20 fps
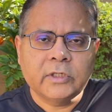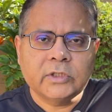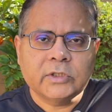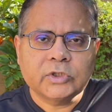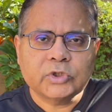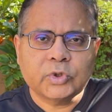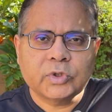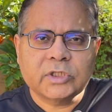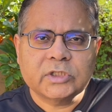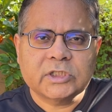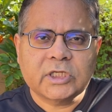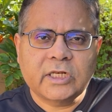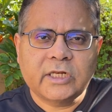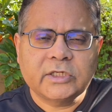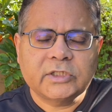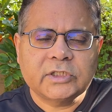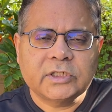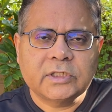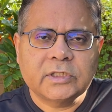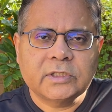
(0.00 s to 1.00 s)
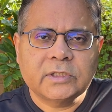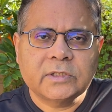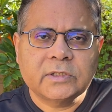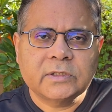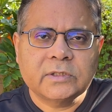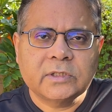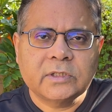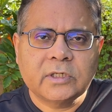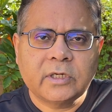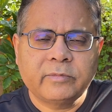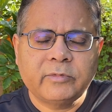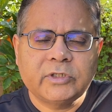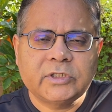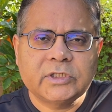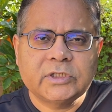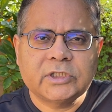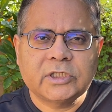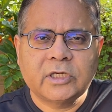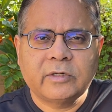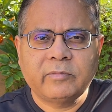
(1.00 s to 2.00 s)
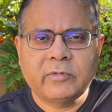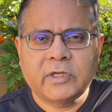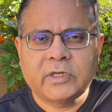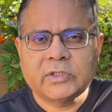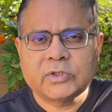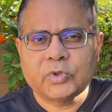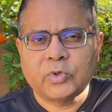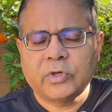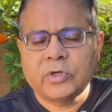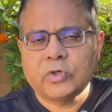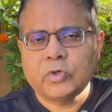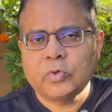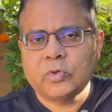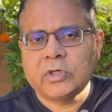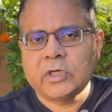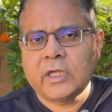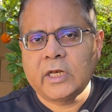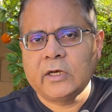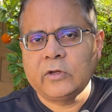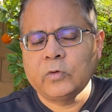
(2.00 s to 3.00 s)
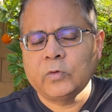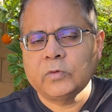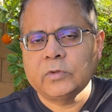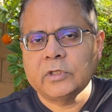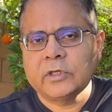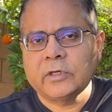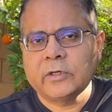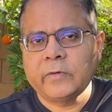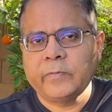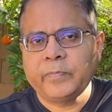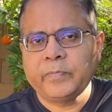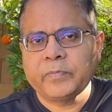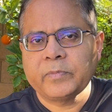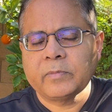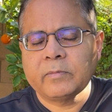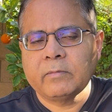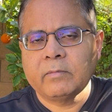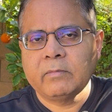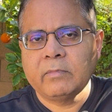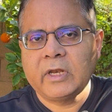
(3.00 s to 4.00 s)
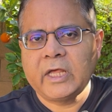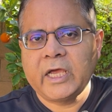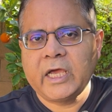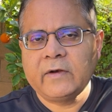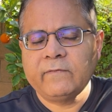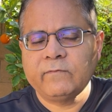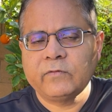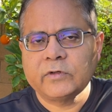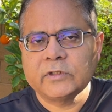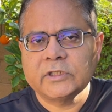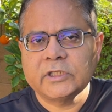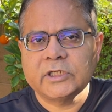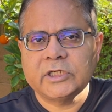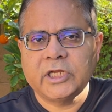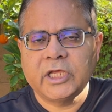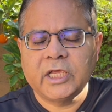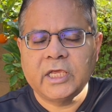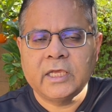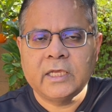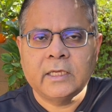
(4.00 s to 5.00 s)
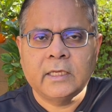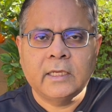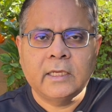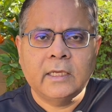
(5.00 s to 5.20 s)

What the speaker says: So the selection committee chairman is going to tell you the plan for the day,